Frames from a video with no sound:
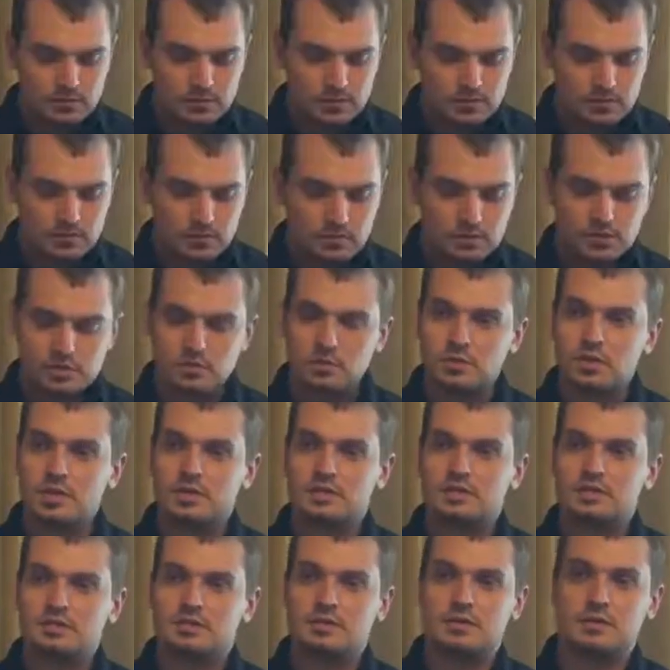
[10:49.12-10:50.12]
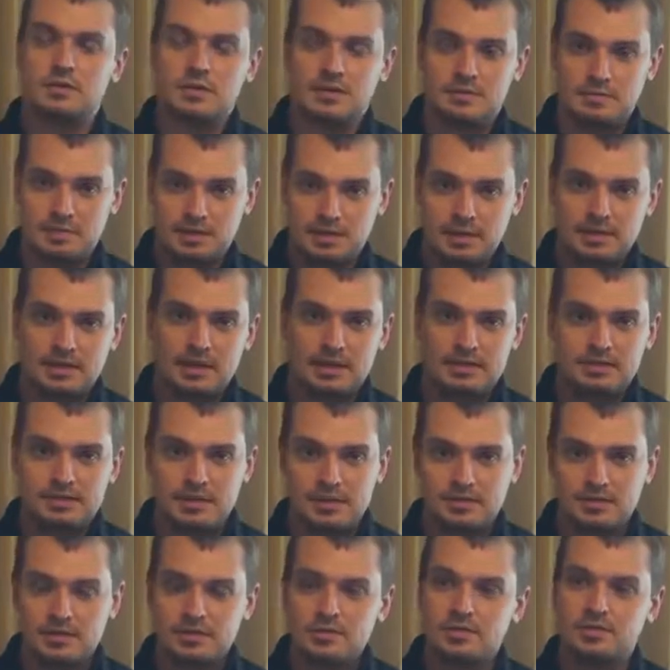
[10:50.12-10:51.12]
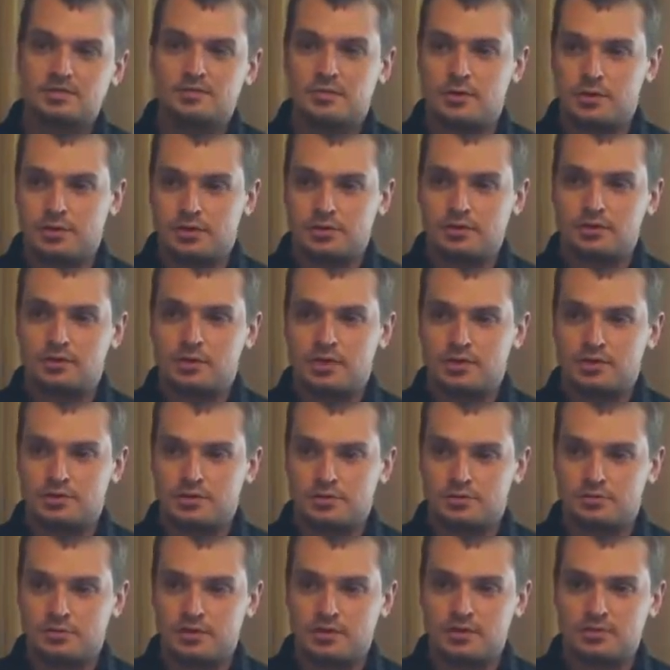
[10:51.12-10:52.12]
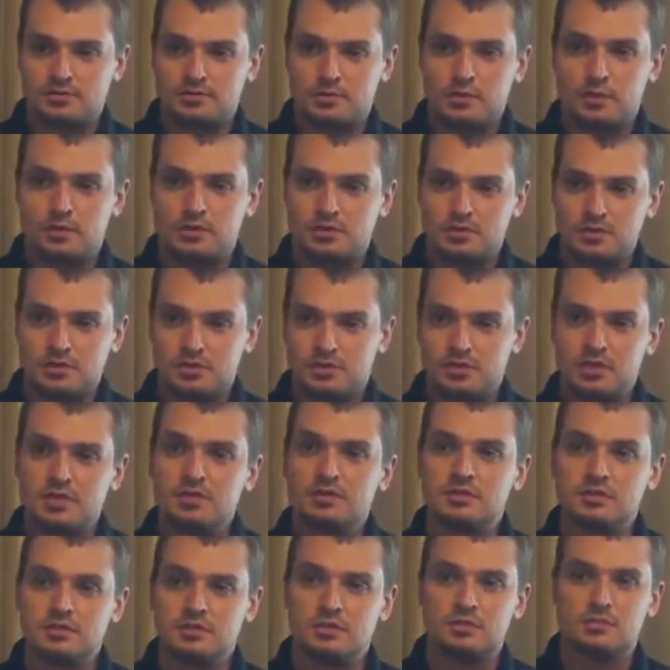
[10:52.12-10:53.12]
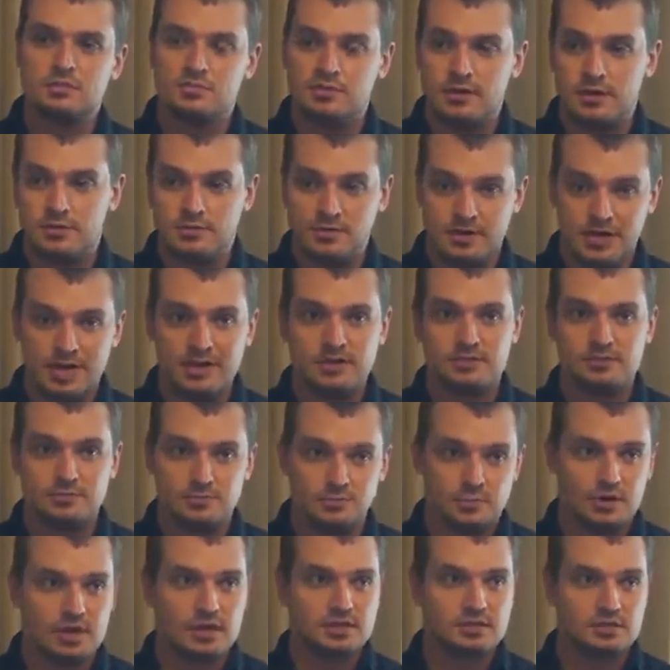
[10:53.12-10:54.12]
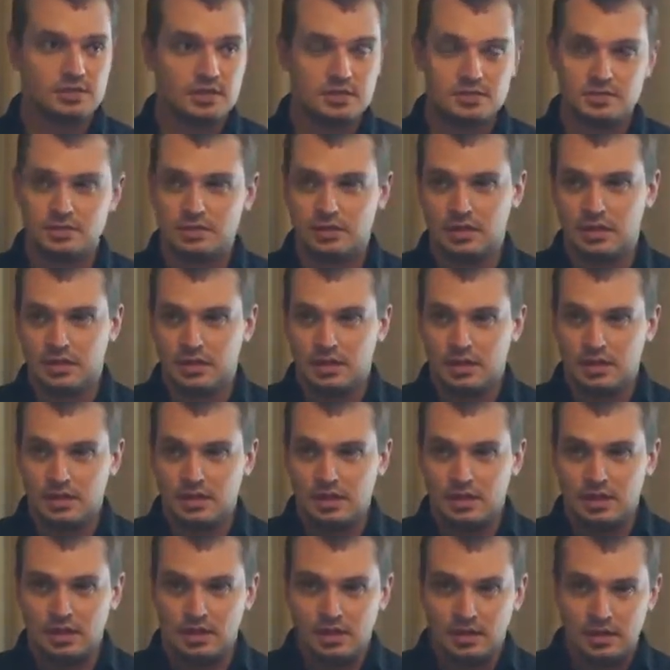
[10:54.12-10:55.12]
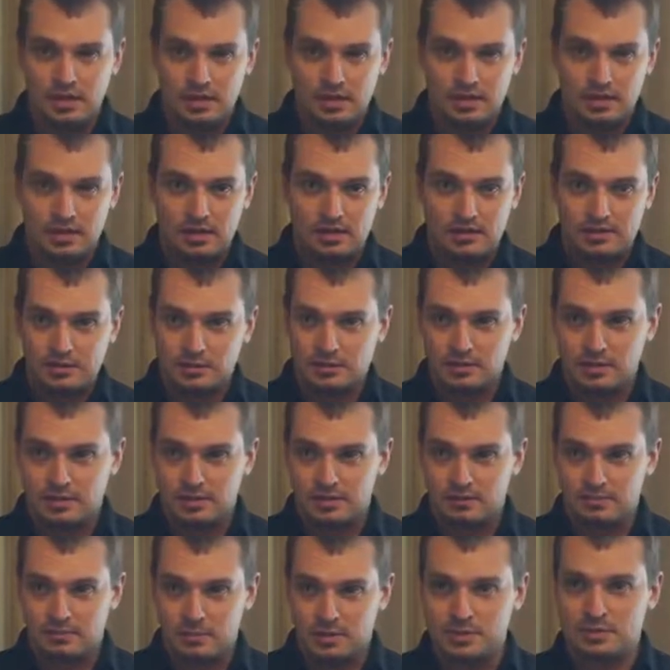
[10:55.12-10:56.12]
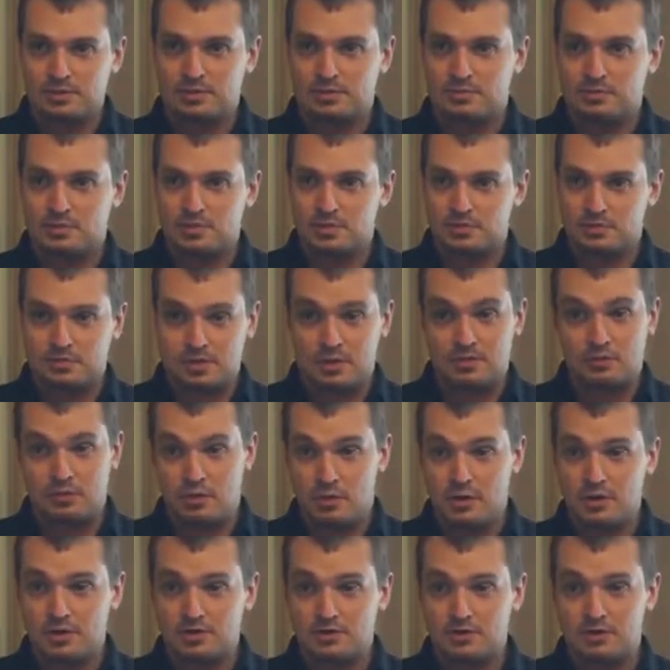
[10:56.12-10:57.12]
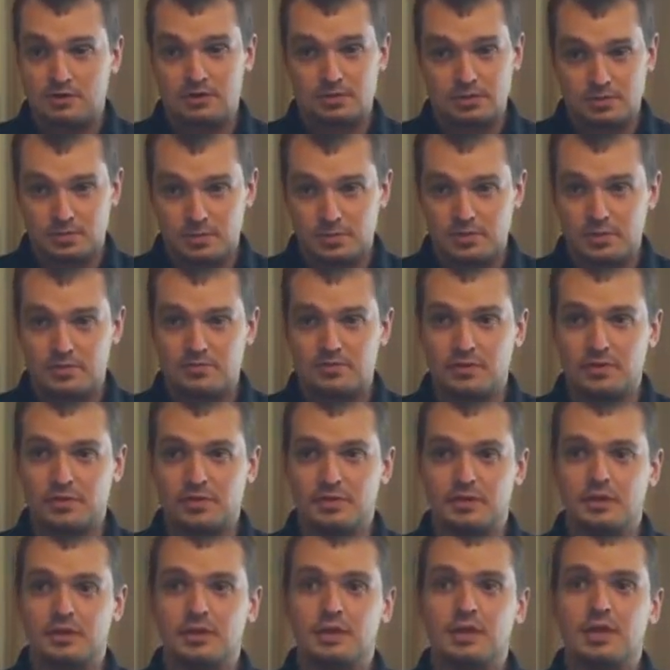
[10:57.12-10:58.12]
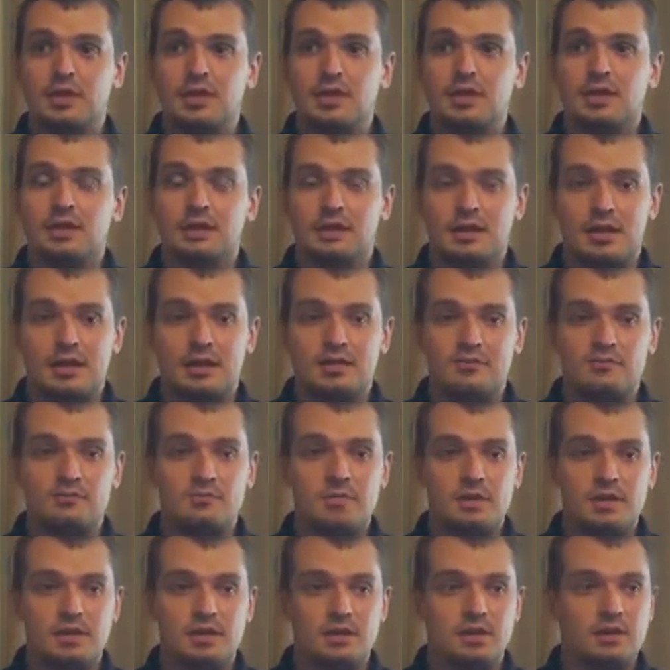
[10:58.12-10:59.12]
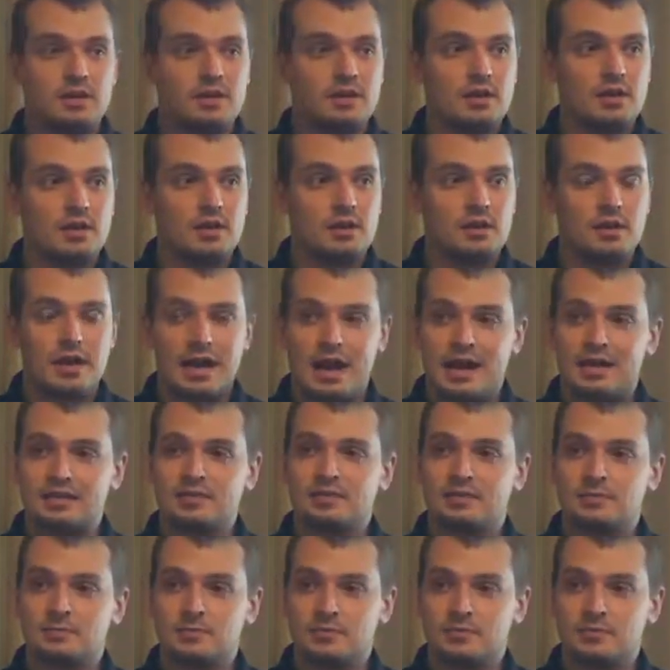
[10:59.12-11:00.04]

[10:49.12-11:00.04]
So thus, I mean, and that raises a very good question, because of course the citizenship verification process, it's only Muslims and Rohingya specifically that have been asked to